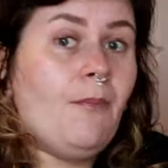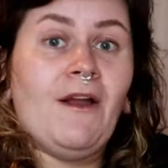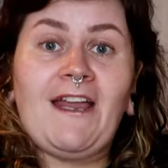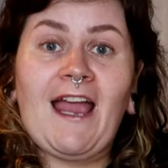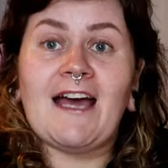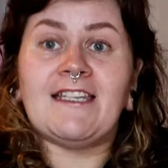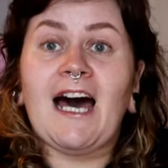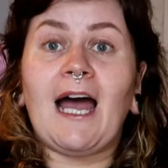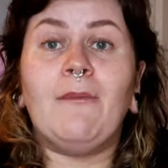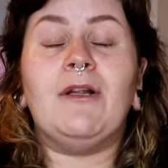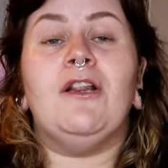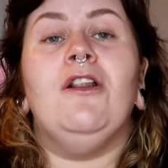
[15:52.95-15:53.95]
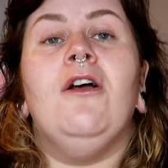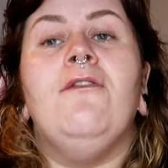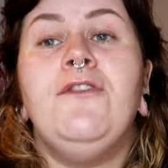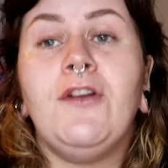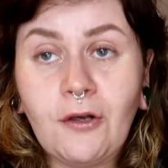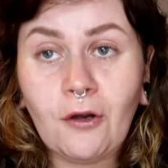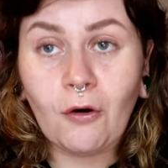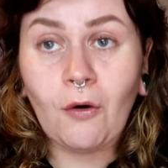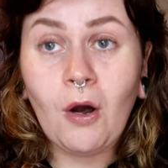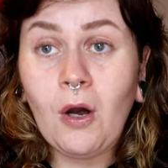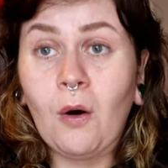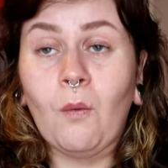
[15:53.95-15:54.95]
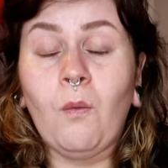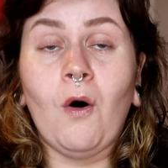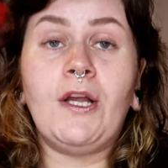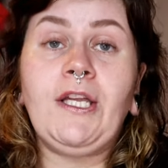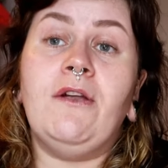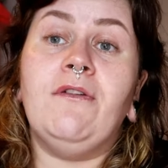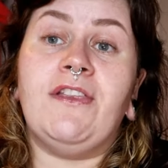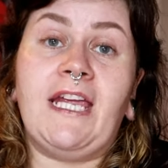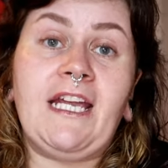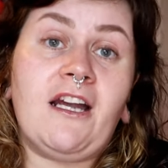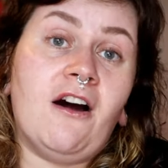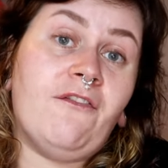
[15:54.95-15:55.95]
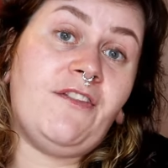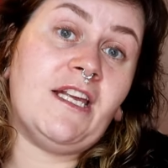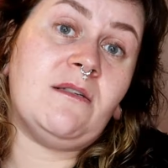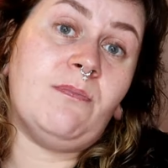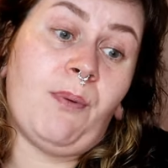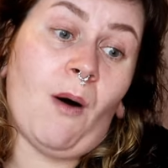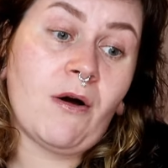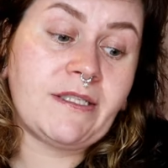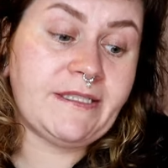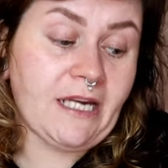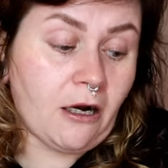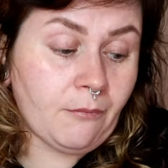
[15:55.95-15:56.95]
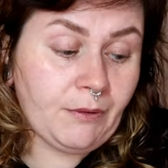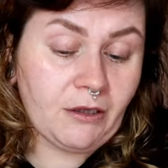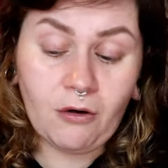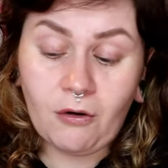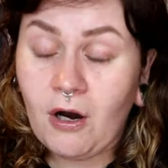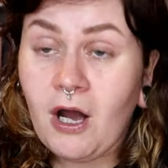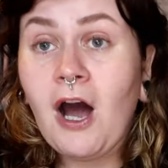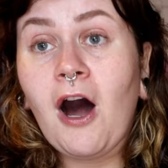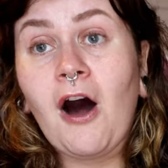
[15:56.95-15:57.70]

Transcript: But yes, I would love to know what you think of this box down below.